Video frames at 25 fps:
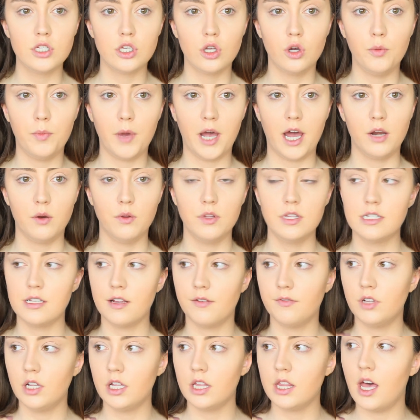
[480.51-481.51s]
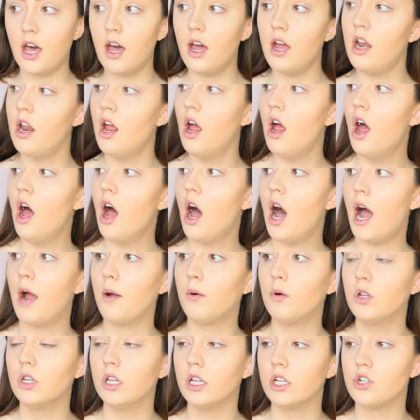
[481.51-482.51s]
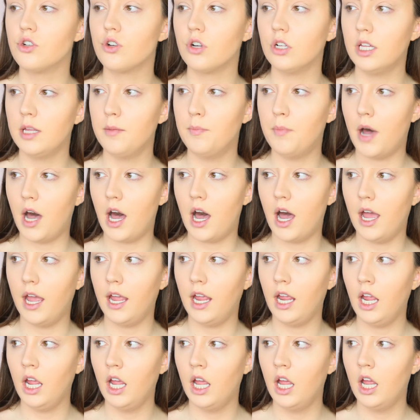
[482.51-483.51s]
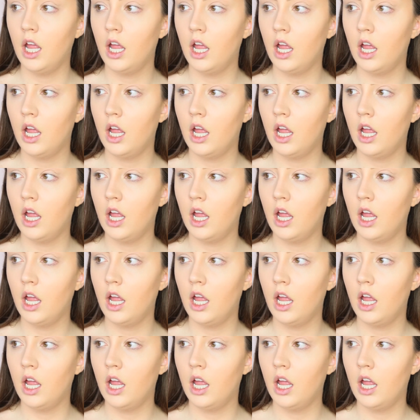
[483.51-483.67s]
so bad with stuff like that. I will literally buy...